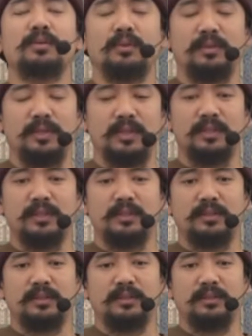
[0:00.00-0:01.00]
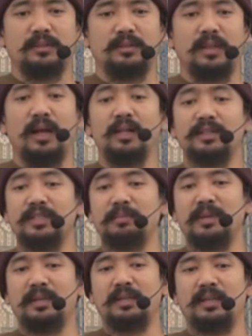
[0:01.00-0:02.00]
this is the
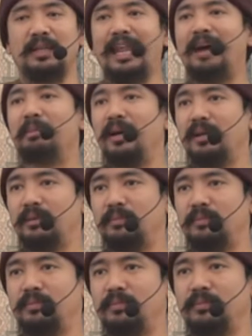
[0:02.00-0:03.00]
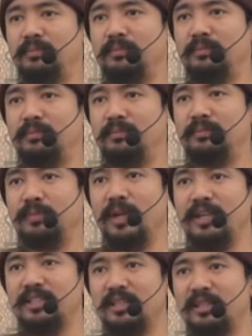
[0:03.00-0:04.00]
ultimate Lama. You
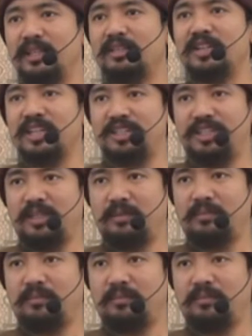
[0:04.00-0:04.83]
understand? The resting.